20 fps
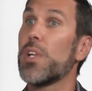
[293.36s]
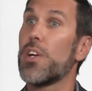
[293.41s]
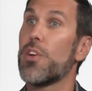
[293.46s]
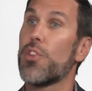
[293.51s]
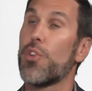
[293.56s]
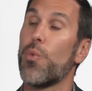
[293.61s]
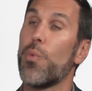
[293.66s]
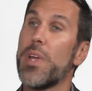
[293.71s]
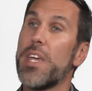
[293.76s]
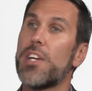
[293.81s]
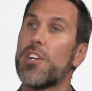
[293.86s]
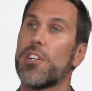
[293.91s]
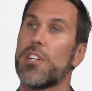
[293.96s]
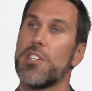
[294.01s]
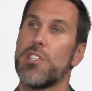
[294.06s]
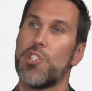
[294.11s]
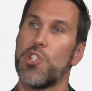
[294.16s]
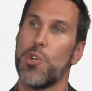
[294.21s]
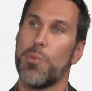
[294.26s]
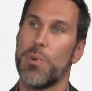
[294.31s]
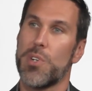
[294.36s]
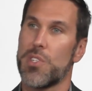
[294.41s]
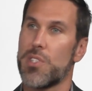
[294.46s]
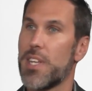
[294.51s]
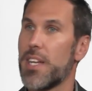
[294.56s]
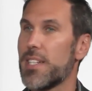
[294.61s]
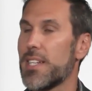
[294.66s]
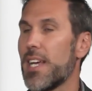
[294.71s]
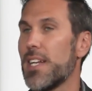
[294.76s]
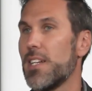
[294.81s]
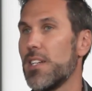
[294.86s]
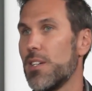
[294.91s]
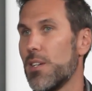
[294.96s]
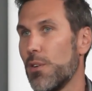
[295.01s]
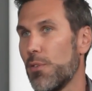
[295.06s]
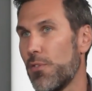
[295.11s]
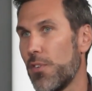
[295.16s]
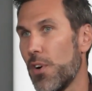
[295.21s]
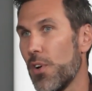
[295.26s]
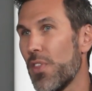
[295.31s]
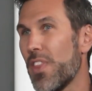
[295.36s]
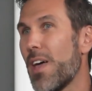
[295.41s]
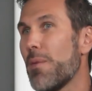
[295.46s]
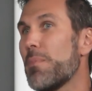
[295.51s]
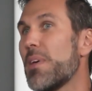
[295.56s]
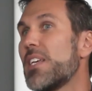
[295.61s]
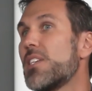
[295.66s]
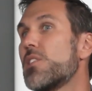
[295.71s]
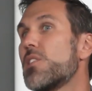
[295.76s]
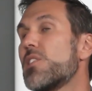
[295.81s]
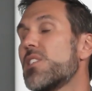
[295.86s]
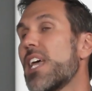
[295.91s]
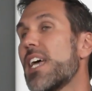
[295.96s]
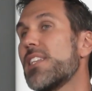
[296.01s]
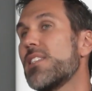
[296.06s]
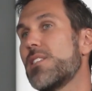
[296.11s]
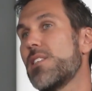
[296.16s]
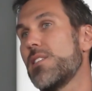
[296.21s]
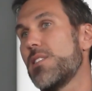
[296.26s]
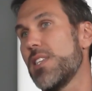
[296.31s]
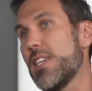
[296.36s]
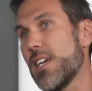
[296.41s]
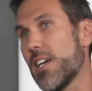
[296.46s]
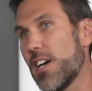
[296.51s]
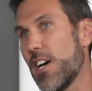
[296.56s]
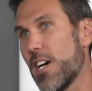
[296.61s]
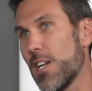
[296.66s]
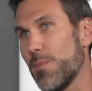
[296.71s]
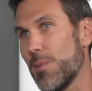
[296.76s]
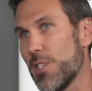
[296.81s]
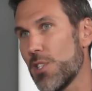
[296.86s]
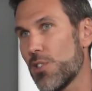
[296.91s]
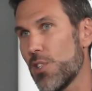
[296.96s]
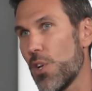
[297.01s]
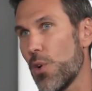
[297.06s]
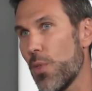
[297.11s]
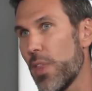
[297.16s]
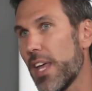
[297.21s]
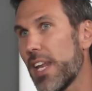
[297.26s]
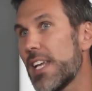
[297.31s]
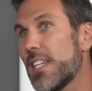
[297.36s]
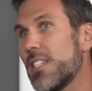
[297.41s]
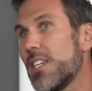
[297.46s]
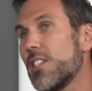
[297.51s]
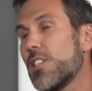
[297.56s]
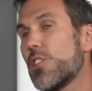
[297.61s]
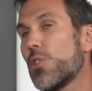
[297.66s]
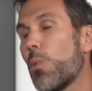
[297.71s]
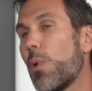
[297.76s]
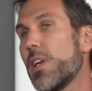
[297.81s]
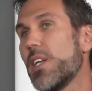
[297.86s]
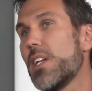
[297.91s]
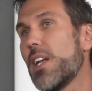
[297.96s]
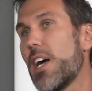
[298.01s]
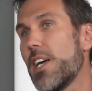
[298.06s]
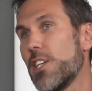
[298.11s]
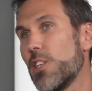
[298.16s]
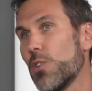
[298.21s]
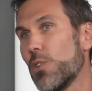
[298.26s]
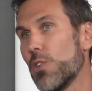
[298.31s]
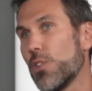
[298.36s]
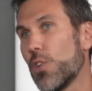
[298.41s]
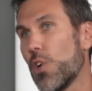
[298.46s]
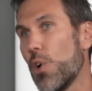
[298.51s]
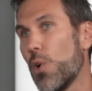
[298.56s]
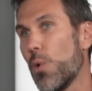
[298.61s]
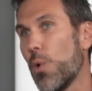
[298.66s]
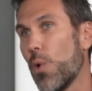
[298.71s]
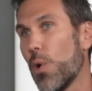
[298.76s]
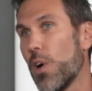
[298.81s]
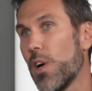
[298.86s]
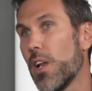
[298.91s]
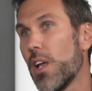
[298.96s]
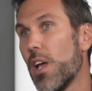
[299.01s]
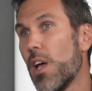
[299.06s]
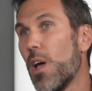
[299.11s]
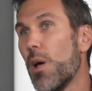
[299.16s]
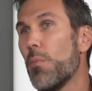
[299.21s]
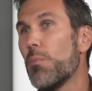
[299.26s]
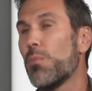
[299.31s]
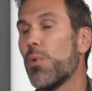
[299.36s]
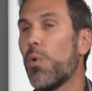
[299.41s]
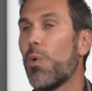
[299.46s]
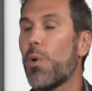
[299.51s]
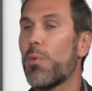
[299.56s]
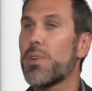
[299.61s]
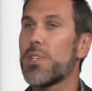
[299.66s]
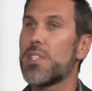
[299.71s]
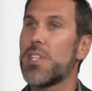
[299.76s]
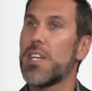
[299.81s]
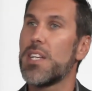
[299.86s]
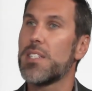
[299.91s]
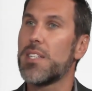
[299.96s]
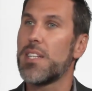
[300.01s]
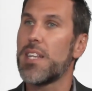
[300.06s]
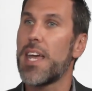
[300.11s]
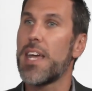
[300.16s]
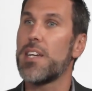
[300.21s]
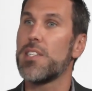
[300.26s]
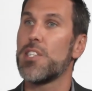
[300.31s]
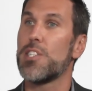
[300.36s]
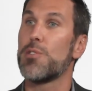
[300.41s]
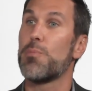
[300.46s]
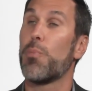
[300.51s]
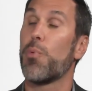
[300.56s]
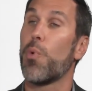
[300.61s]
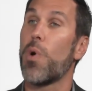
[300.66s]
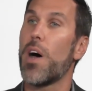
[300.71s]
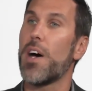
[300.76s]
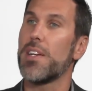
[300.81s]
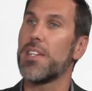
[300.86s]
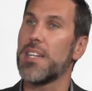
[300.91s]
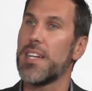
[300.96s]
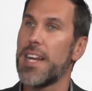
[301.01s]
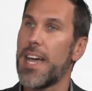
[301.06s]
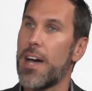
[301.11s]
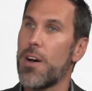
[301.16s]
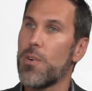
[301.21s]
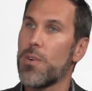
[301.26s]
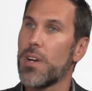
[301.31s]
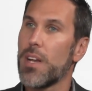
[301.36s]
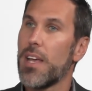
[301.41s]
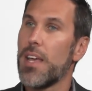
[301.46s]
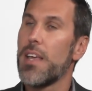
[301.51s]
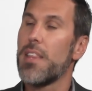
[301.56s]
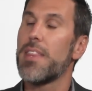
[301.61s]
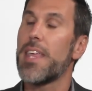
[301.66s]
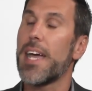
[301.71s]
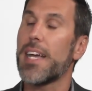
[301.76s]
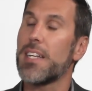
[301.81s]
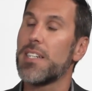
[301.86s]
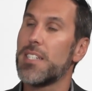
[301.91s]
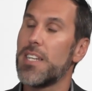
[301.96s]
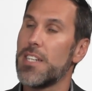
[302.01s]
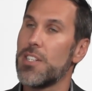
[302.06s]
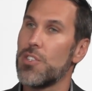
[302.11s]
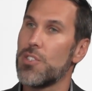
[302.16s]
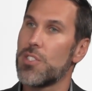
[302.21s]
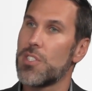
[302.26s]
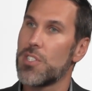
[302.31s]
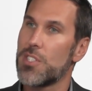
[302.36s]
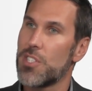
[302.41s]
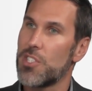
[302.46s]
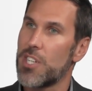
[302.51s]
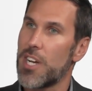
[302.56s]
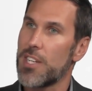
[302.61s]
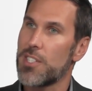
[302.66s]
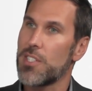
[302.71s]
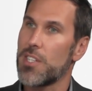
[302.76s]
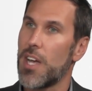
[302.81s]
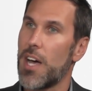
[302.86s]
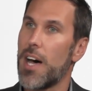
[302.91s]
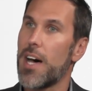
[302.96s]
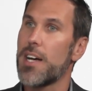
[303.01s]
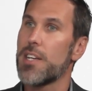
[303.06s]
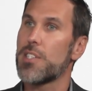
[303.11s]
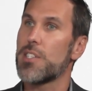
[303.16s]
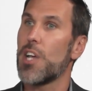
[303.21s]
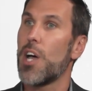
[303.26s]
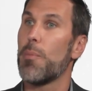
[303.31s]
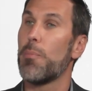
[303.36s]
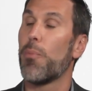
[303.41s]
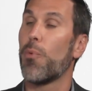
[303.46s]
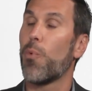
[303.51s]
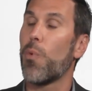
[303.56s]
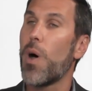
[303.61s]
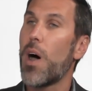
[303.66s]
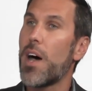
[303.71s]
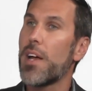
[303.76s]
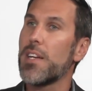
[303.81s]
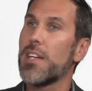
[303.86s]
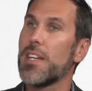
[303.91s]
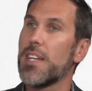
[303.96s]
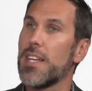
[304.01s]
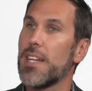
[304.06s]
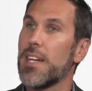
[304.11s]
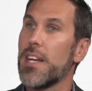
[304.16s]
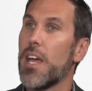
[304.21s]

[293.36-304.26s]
weaker consumers that tended to default. That makes sense as the economy slowed, that 18 to 29-year-old cohort. But what we're seeing today is it's broadening out. That continues to suggest to us a broadening